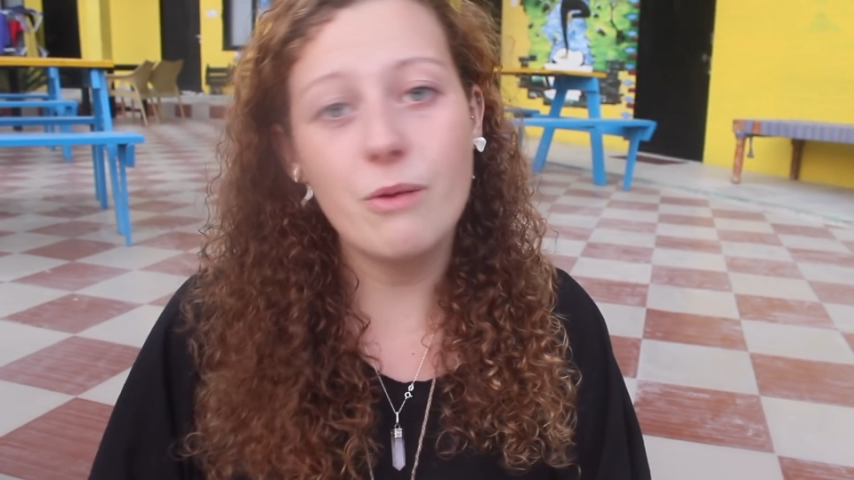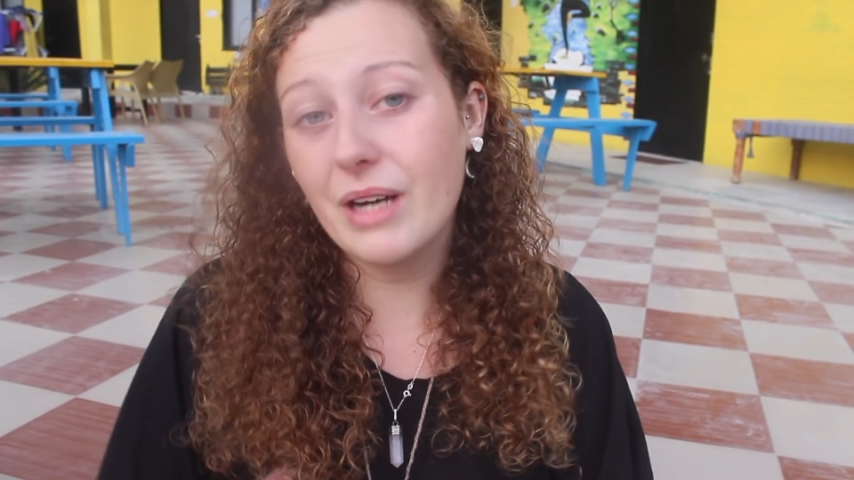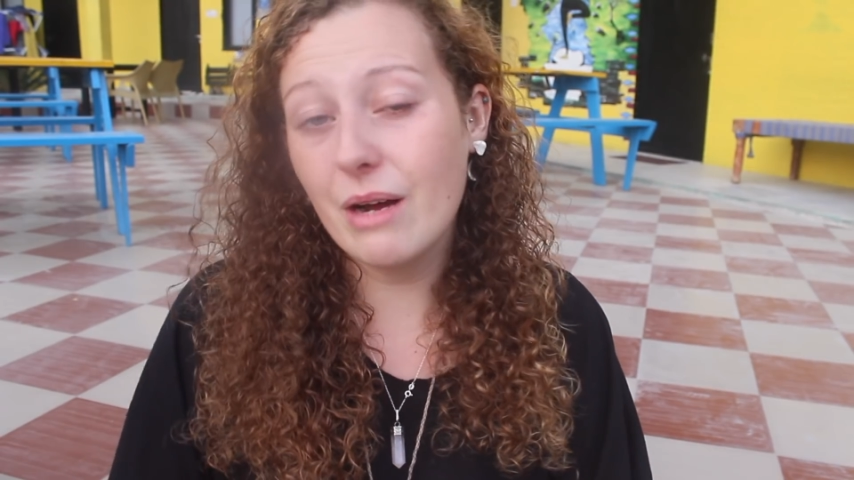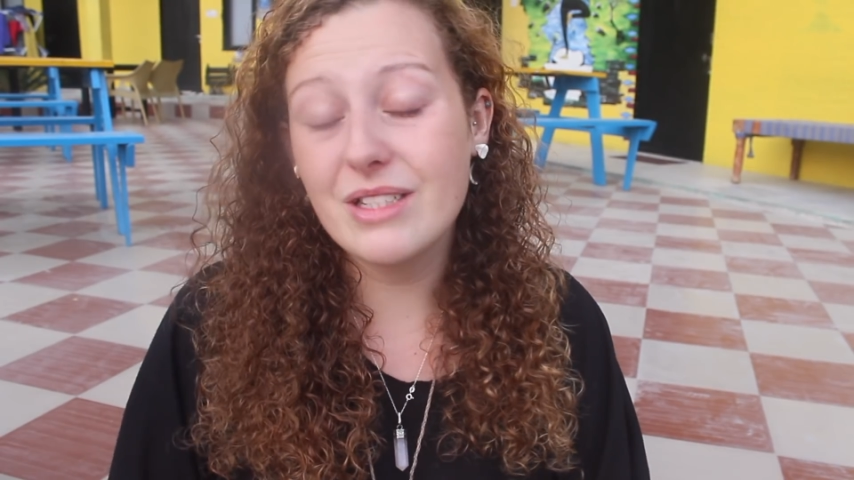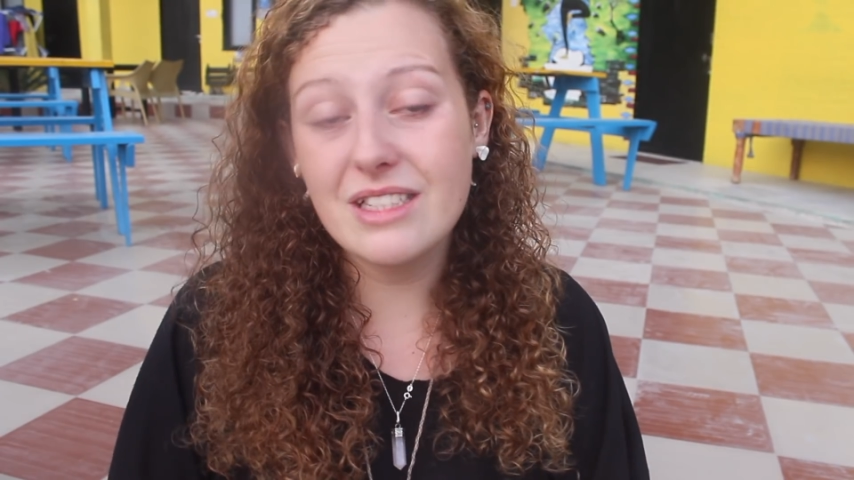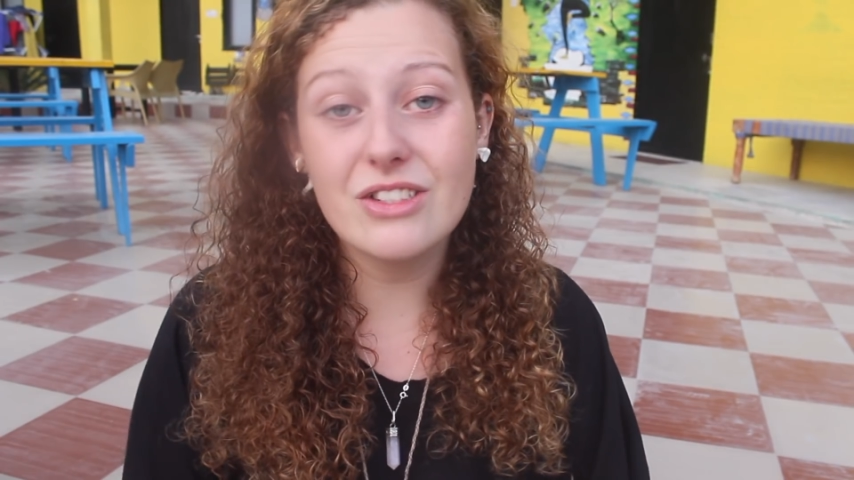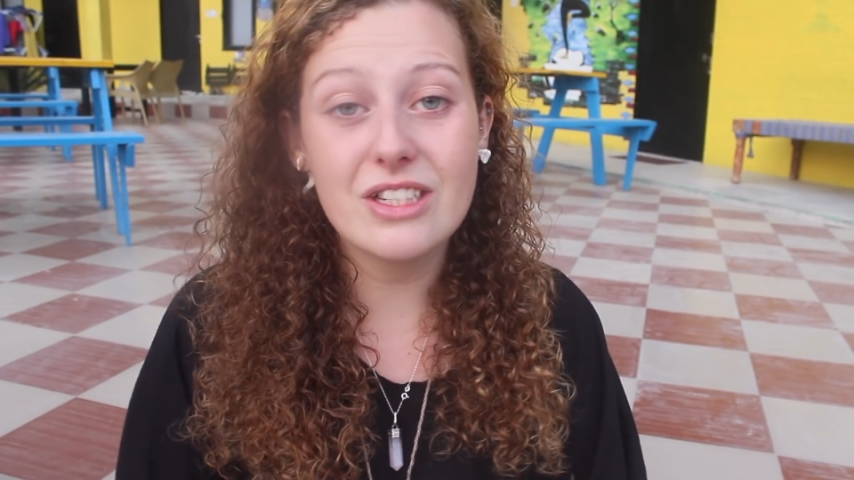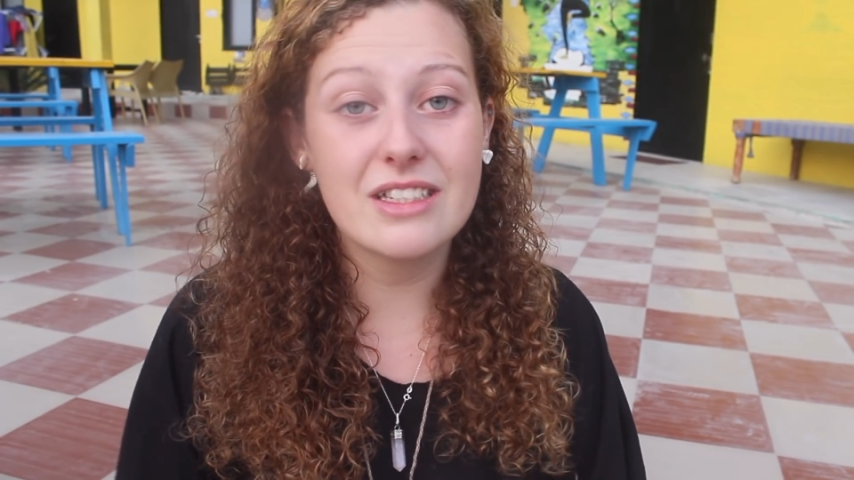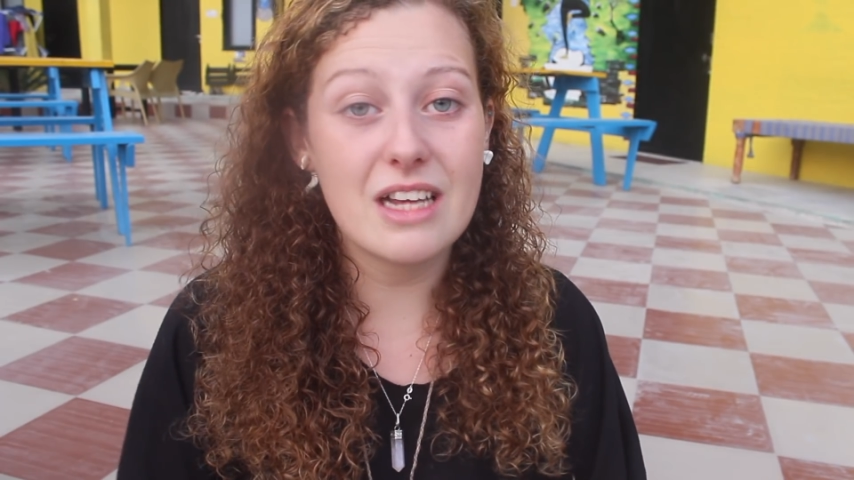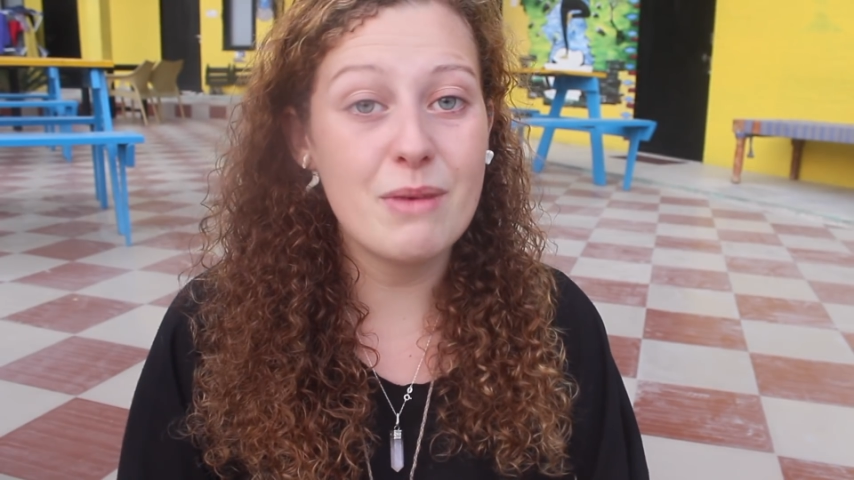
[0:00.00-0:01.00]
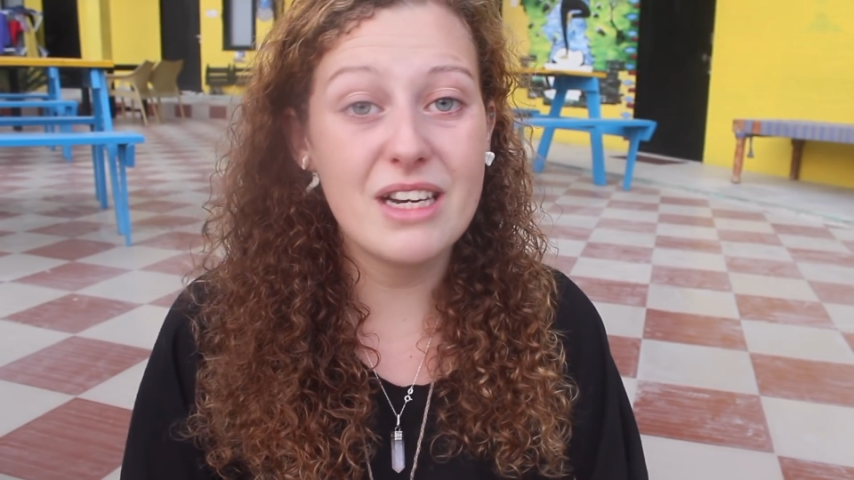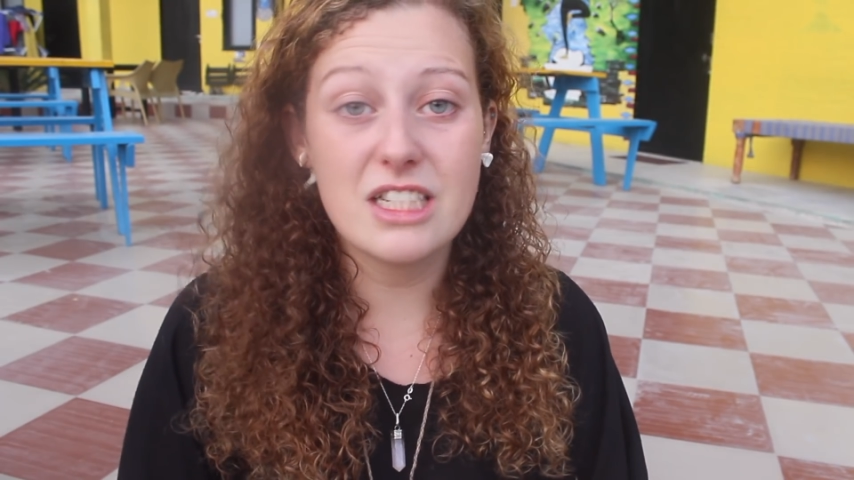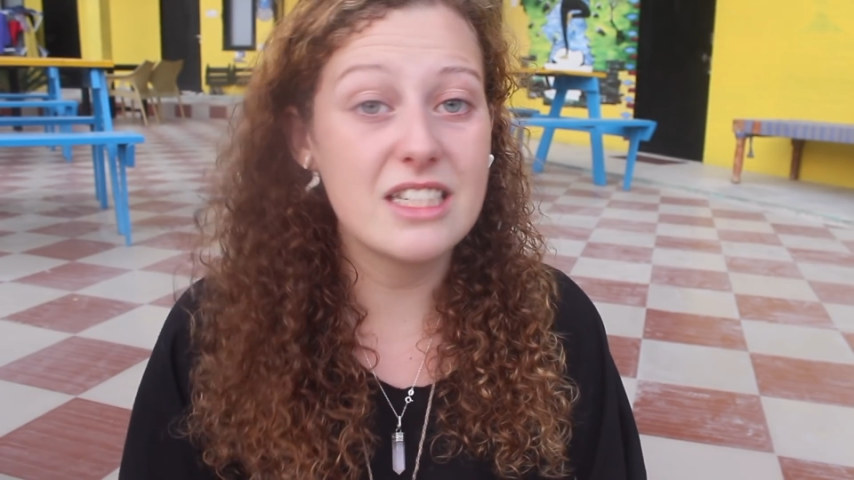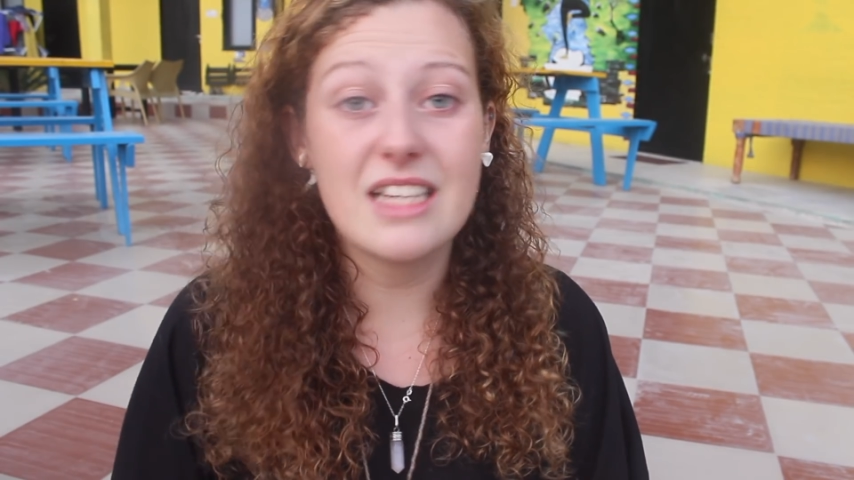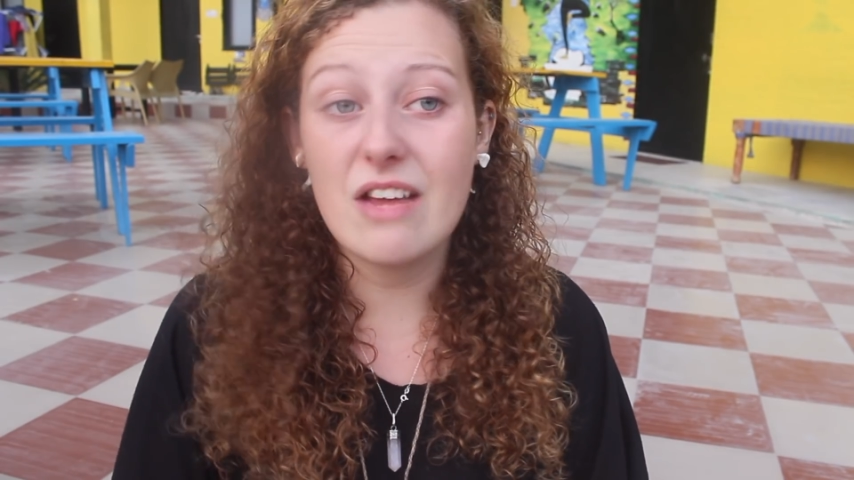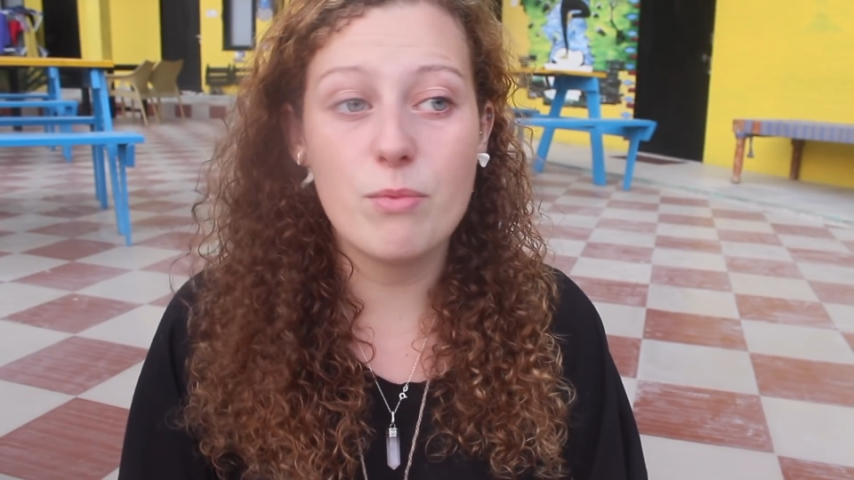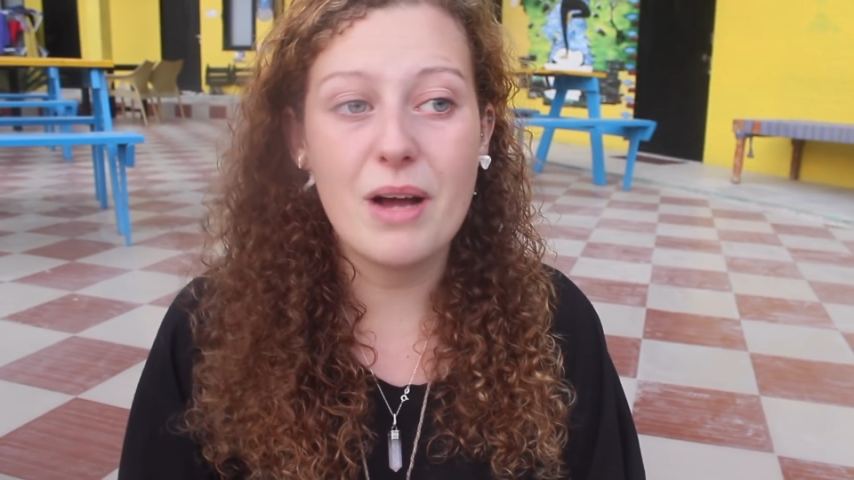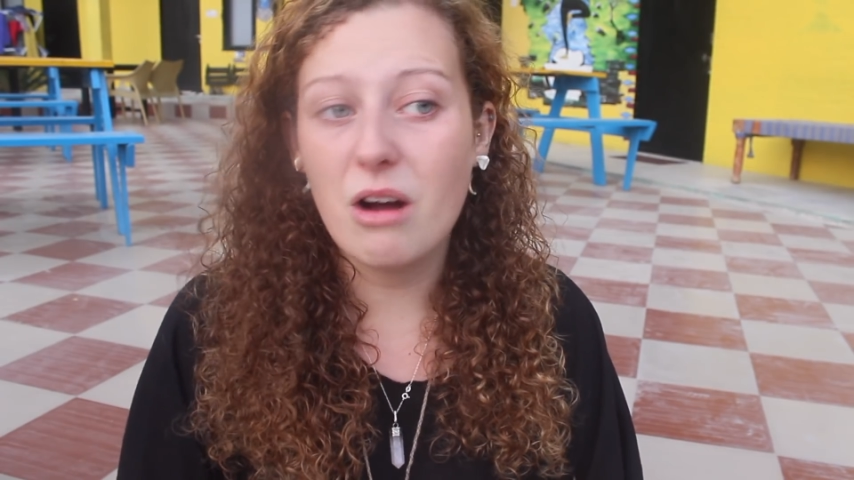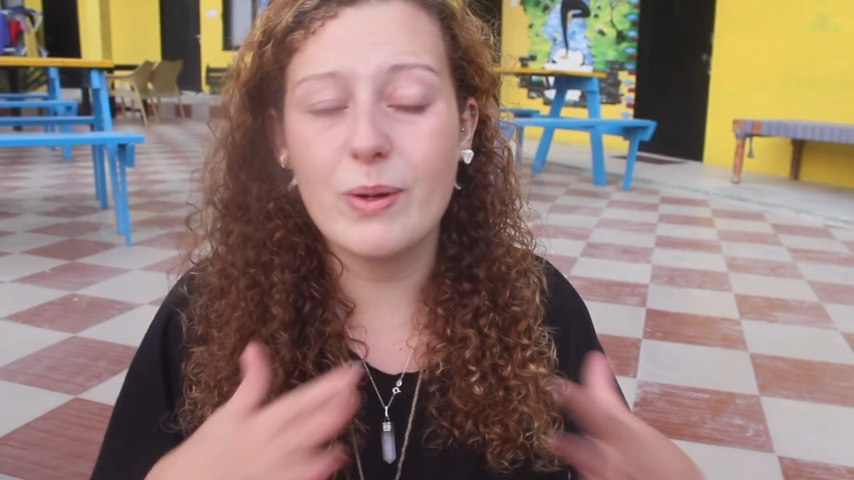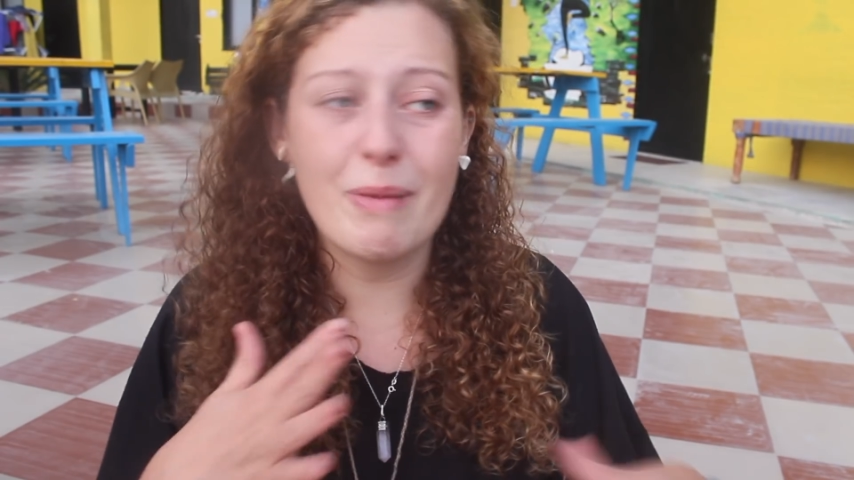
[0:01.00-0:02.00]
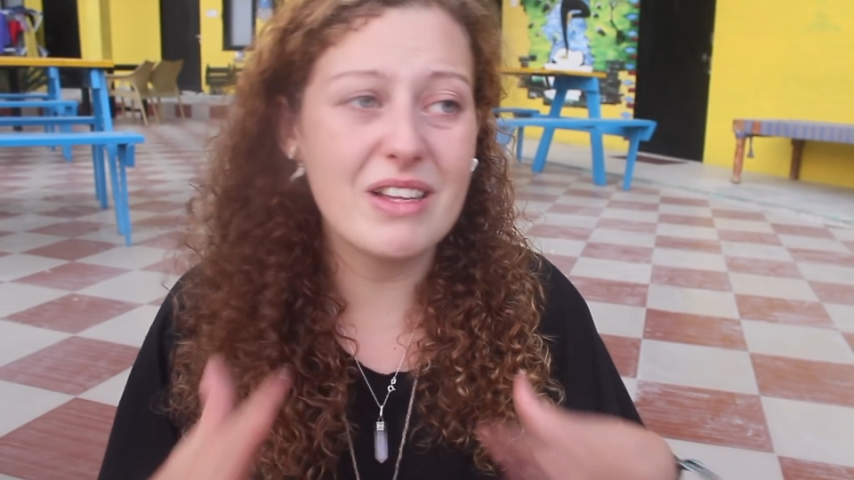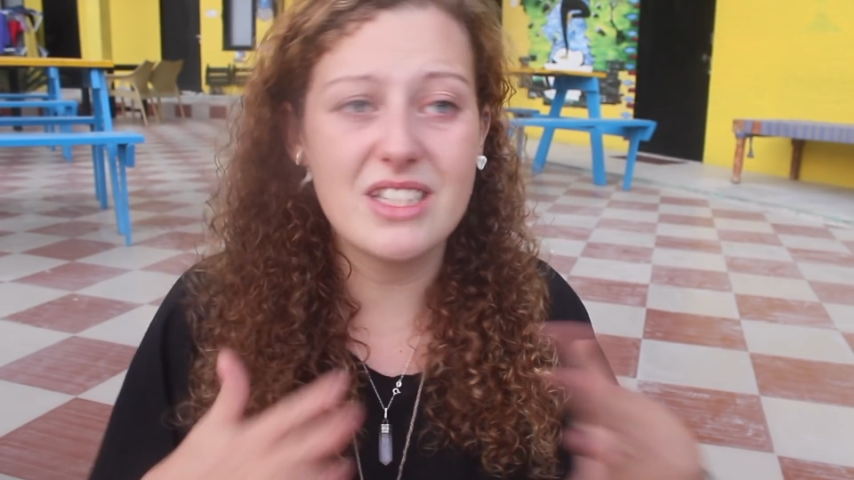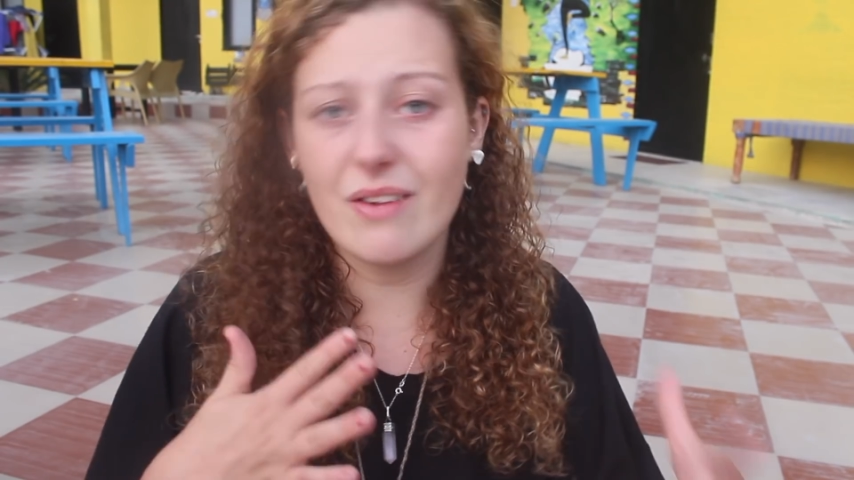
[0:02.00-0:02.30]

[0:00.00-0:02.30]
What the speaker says: And when I was in New Zealand, I managed to save about